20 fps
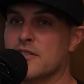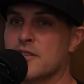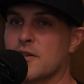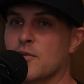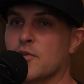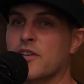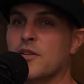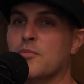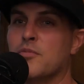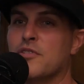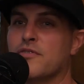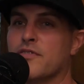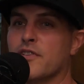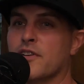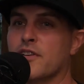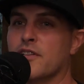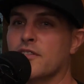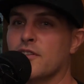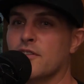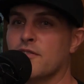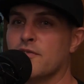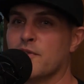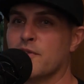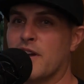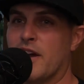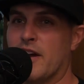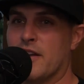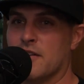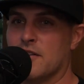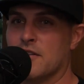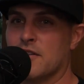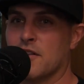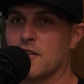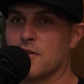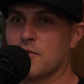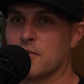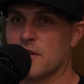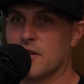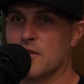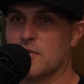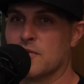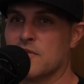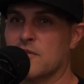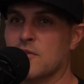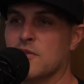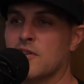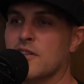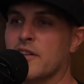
Wouldn't it be funny though if we added another wrinkle to it?